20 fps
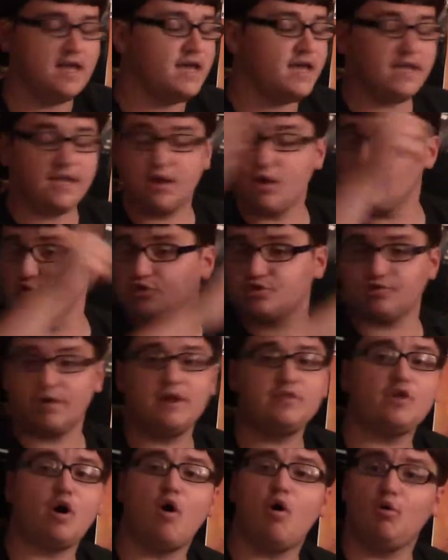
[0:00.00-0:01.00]
It goes
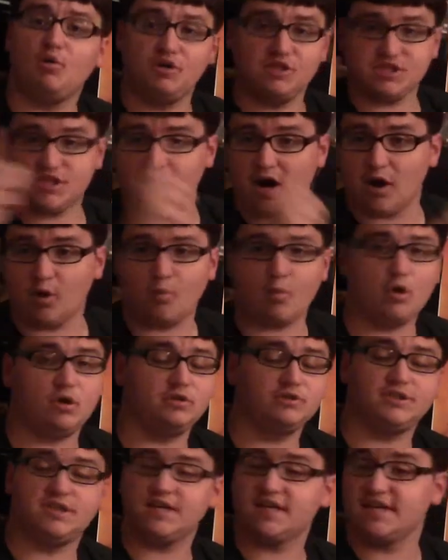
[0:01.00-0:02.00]
around the whole entire
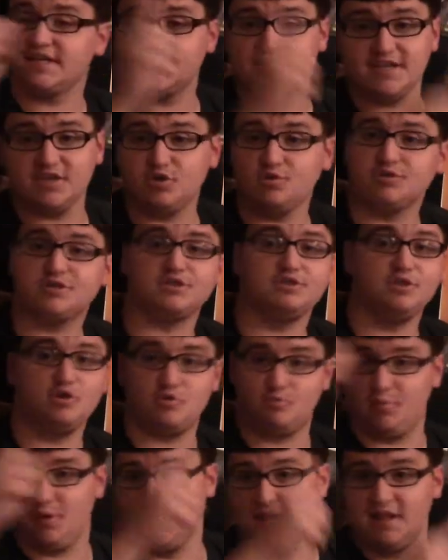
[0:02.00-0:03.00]
world in a continuous
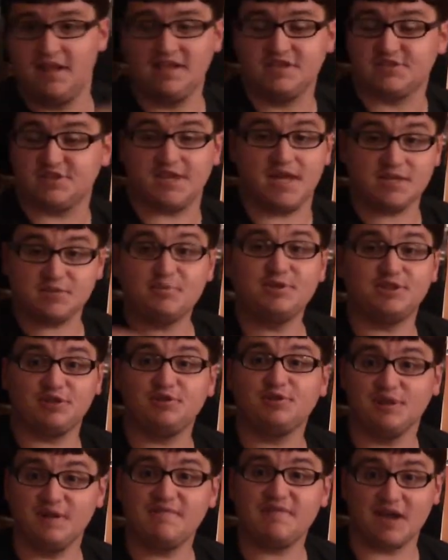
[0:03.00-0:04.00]
loop. So that's what
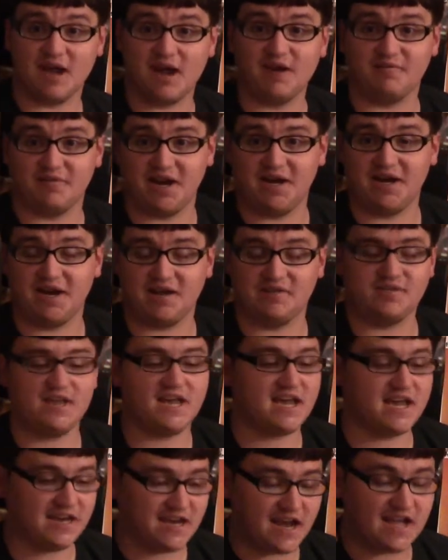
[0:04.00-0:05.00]
they're living on right now.
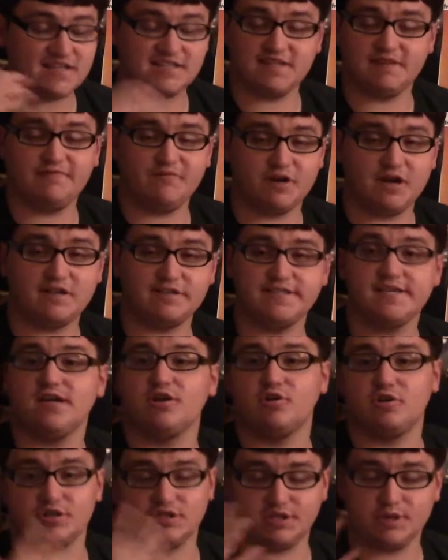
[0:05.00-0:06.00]
They cannot set foot outside
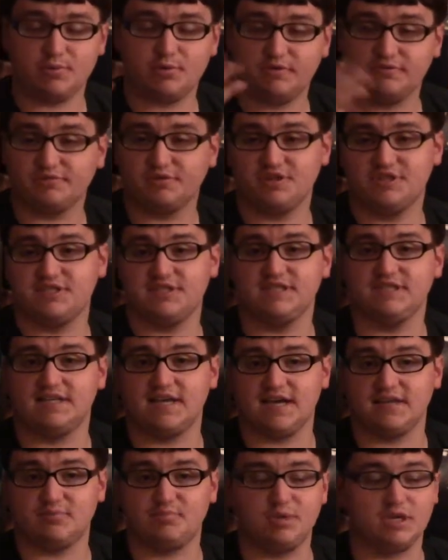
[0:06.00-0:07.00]
or else they will freeze to
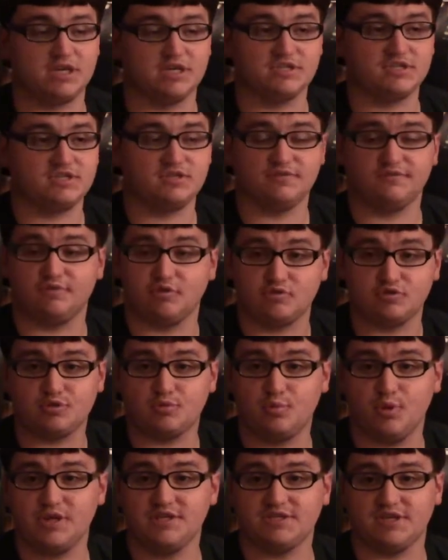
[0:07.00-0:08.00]
death because it's a
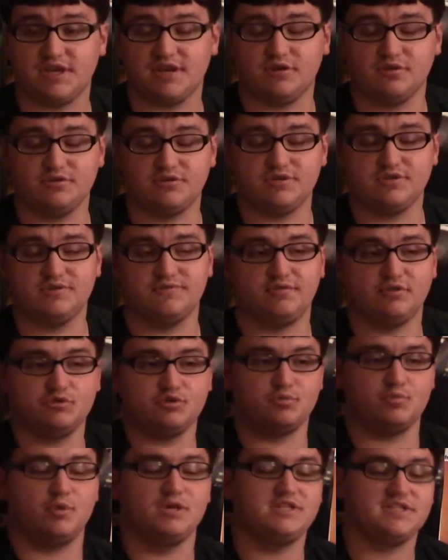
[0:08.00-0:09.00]
frozen wasteland. Earth is a
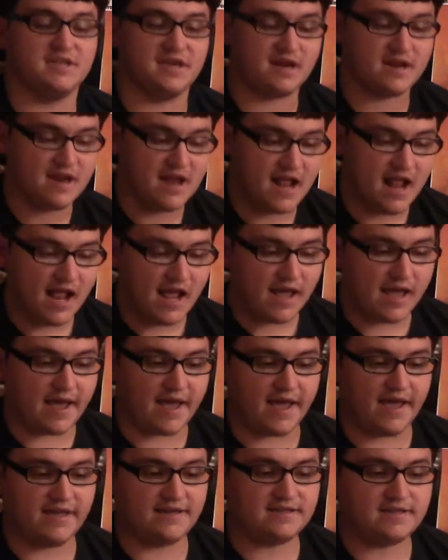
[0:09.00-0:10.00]
frozen wasteland.
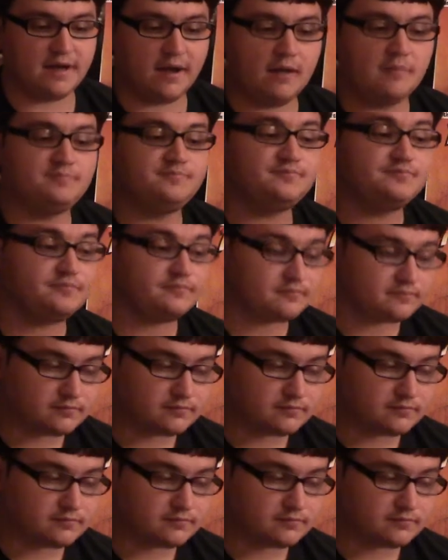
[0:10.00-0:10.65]
And um,